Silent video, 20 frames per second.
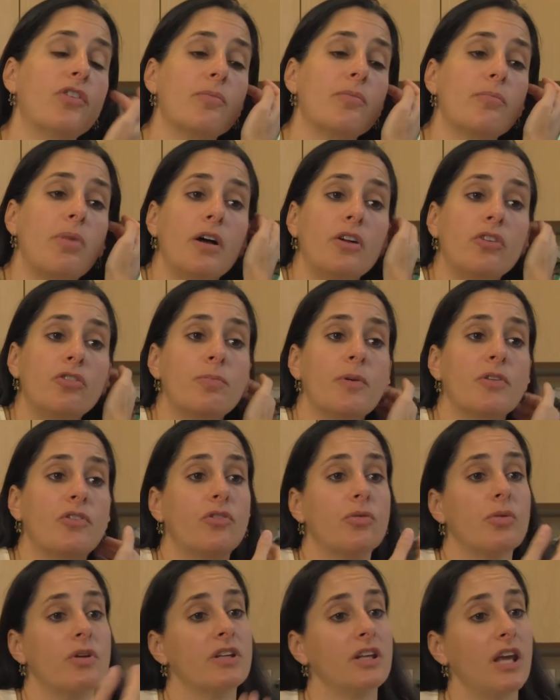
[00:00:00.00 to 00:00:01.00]
and punishments
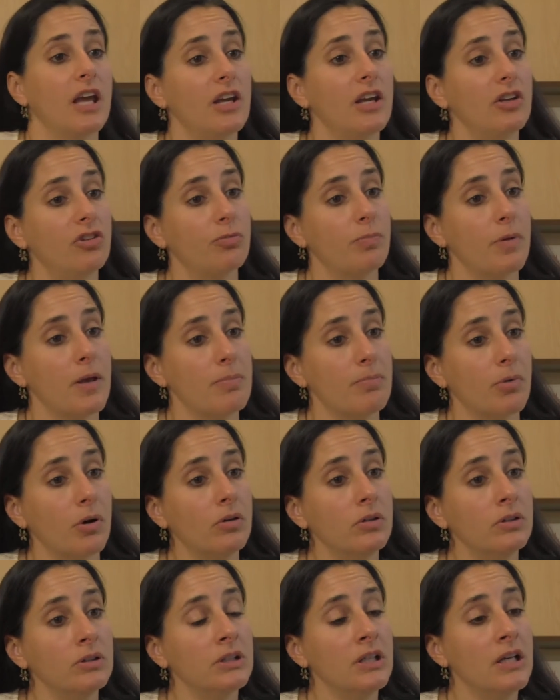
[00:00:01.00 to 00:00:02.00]
to engage
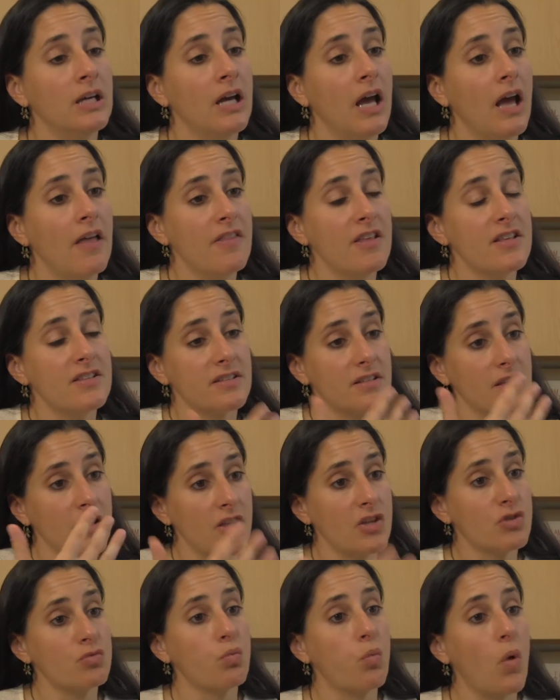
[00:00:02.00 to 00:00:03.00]
people and
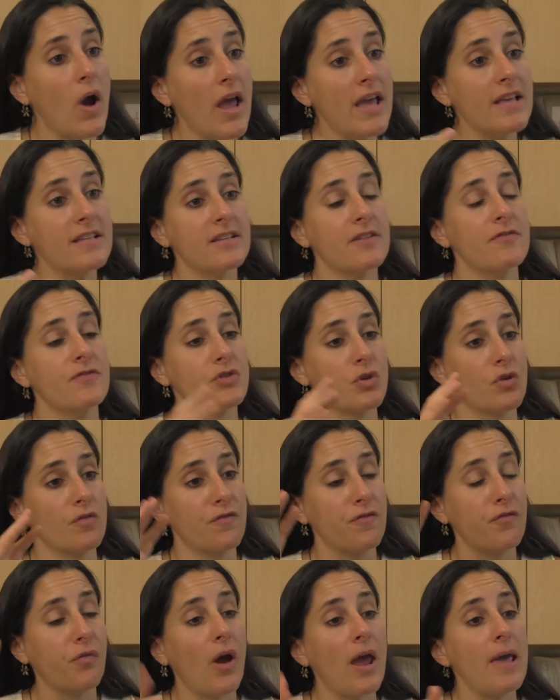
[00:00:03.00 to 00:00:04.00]
these ways of sort of
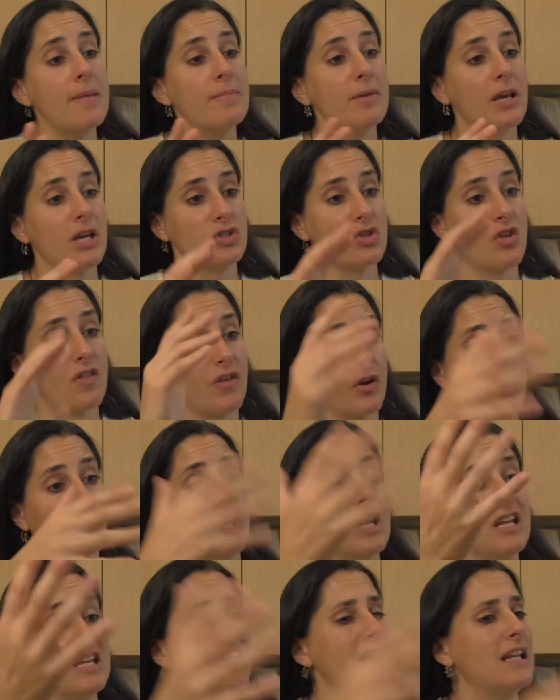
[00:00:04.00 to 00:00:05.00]
framing it so that they're going
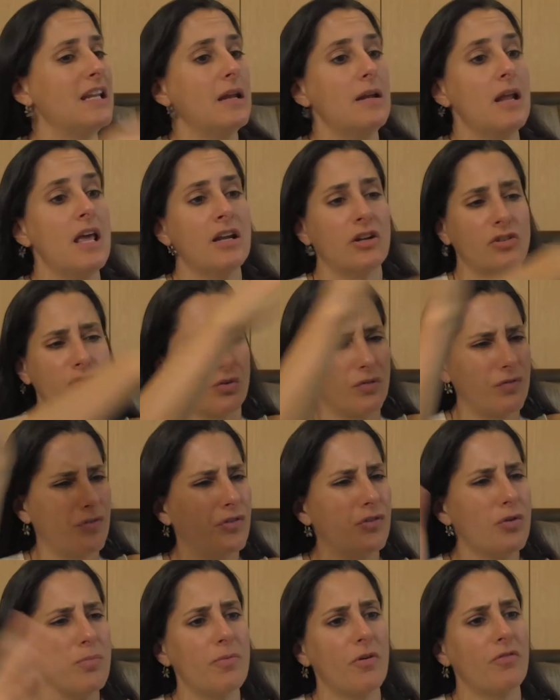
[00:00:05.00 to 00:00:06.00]
to need it in a sort of
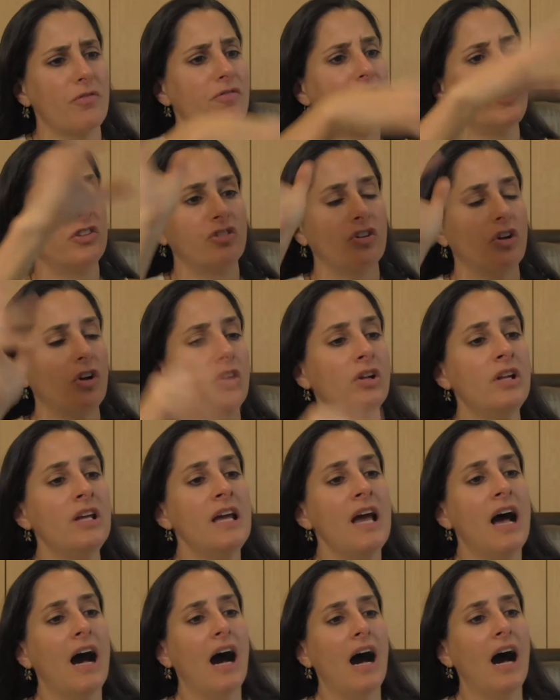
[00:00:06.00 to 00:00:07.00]
superficial
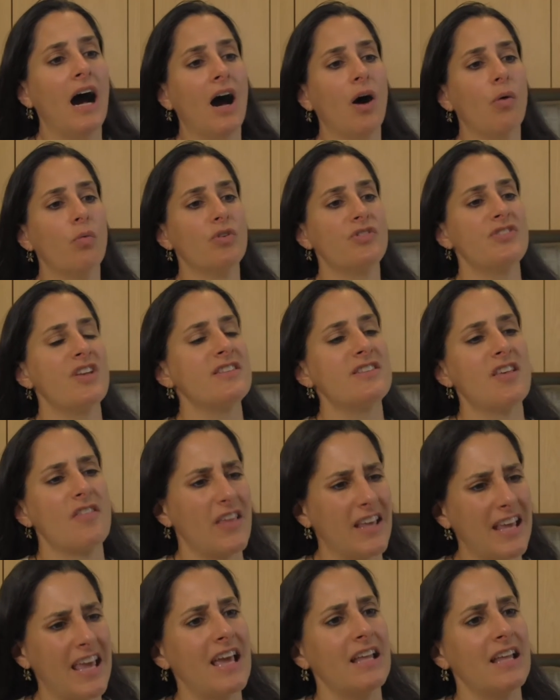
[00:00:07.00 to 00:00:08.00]
sense that
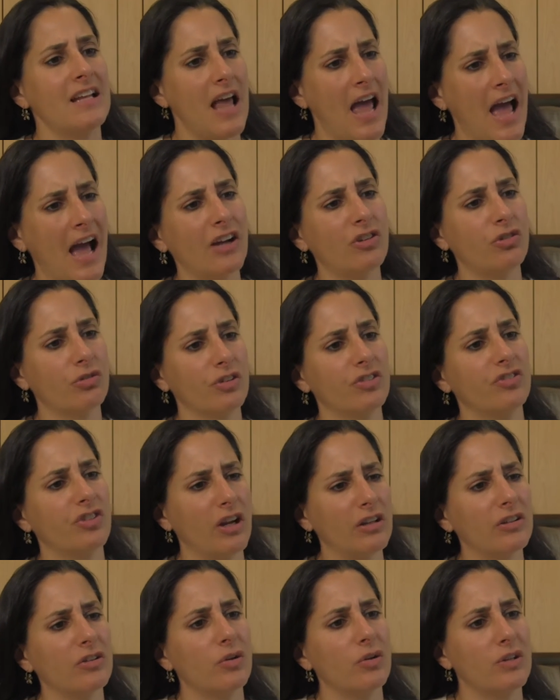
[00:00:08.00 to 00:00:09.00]
they can't actually
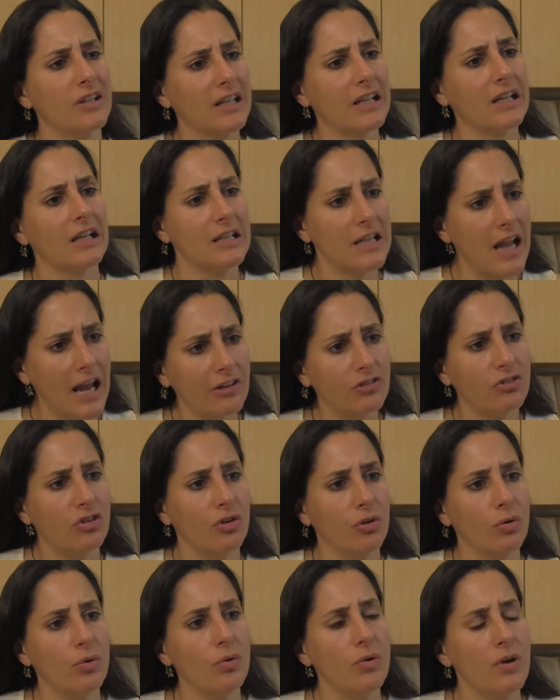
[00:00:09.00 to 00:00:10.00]
genuinely connect
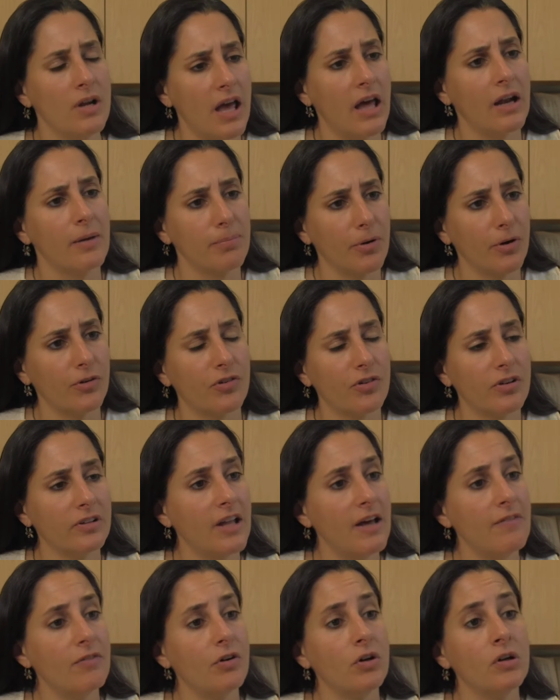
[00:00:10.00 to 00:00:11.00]
to at a personal
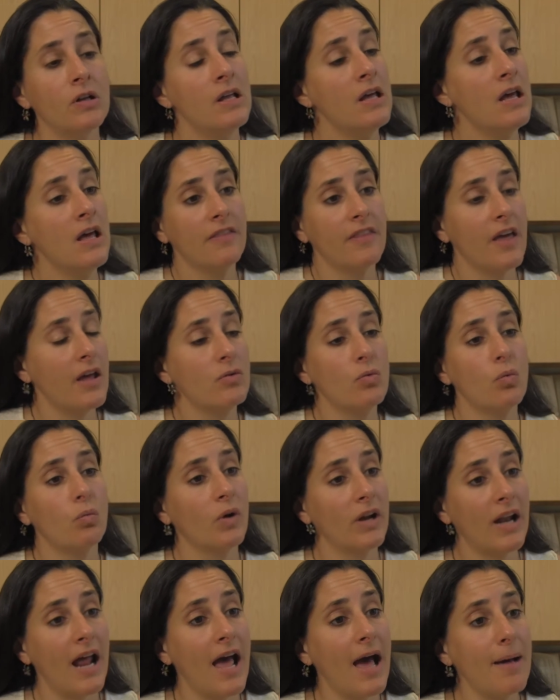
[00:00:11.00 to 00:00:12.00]
level, then
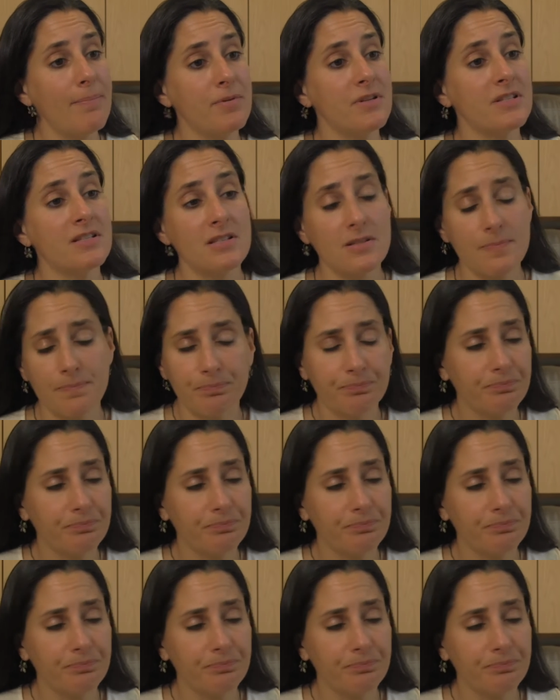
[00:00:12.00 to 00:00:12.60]
what happens